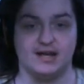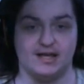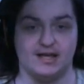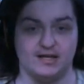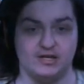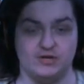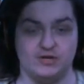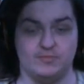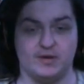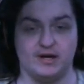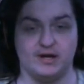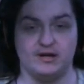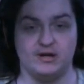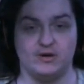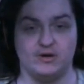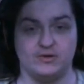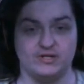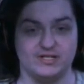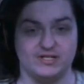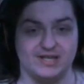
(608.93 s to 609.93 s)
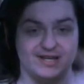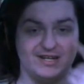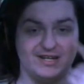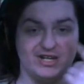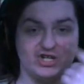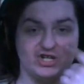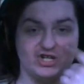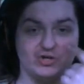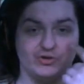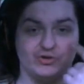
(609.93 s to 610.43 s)
and you might notice
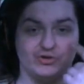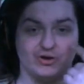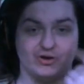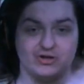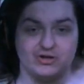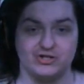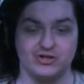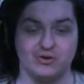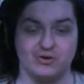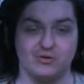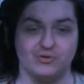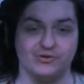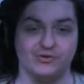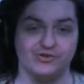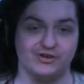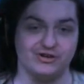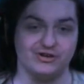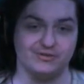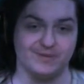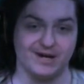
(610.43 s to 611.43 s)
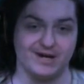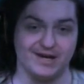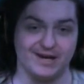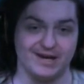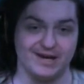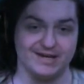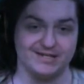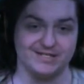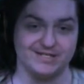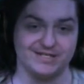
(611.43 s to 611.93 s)
additional dark circles under my
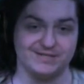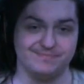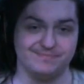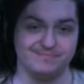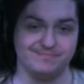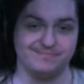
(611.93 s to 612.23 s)
eyes.